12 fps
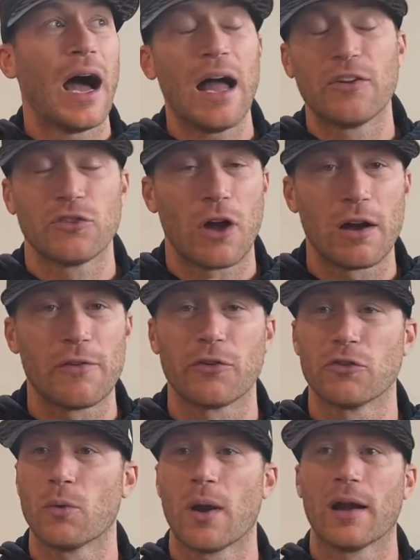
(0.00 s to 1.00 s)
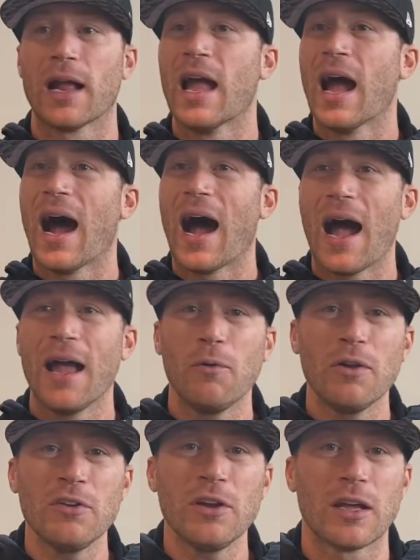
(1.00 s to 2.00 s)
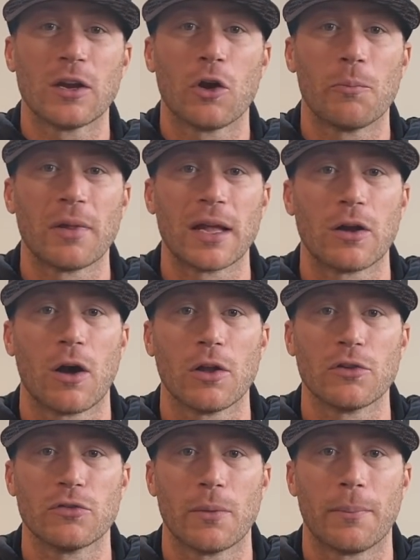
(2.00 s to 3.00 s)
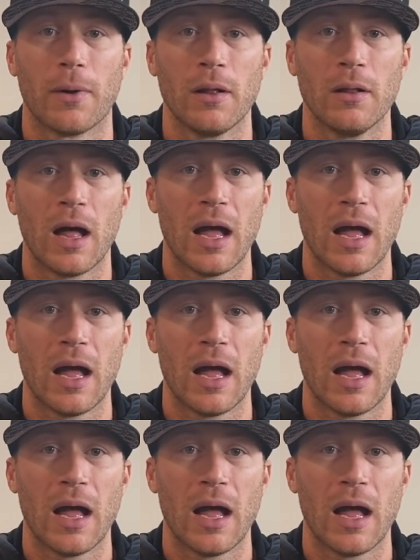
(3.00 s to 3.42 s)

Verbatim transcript: sorry for swearing. I wasn't going to go play college football.